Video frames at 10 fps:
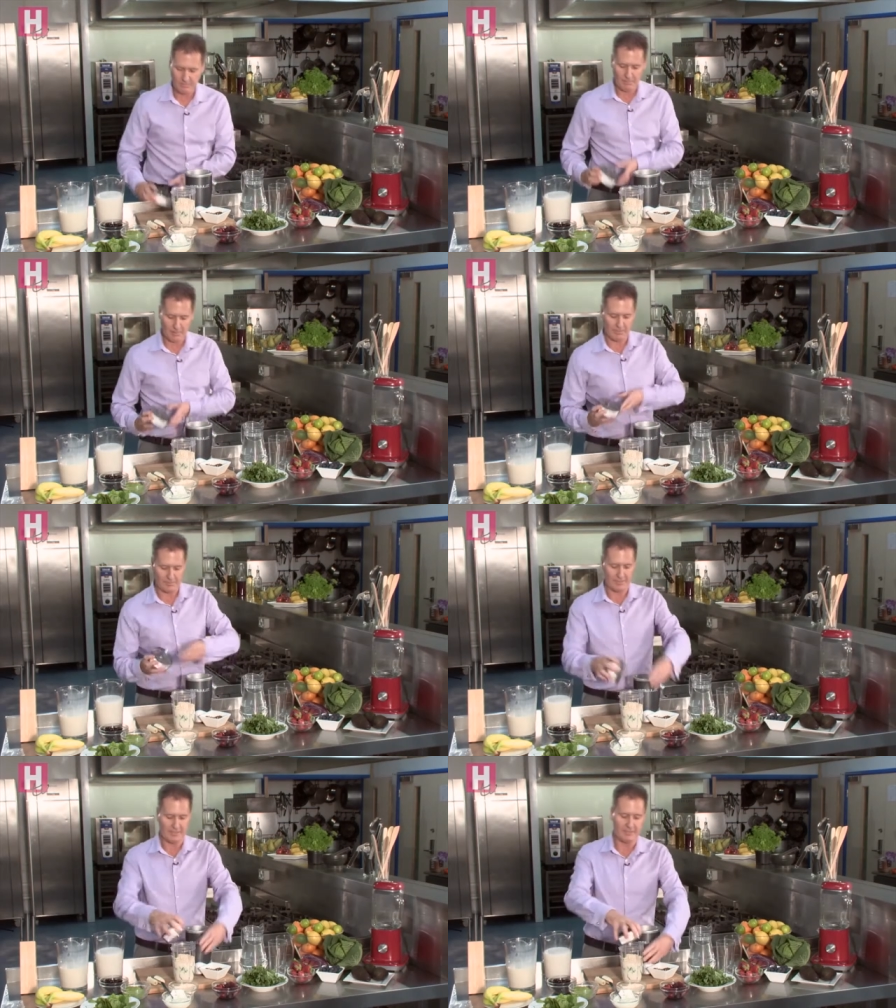we pop
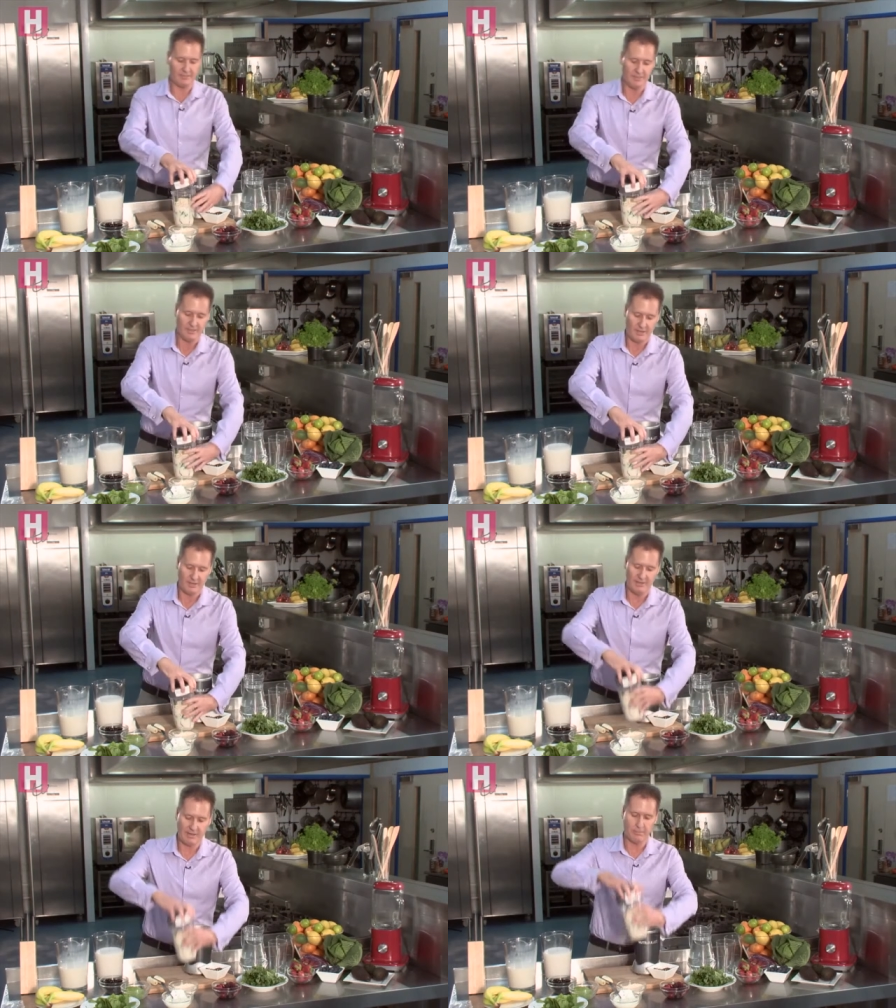on the lid
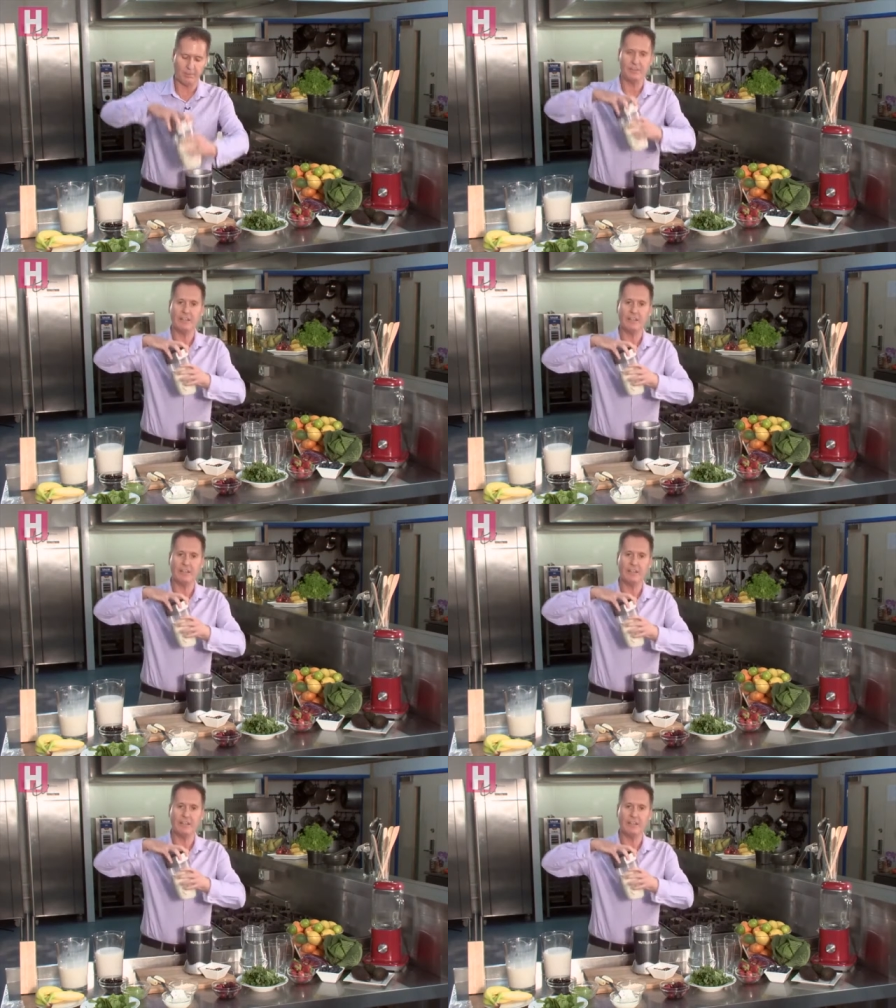of our bullet.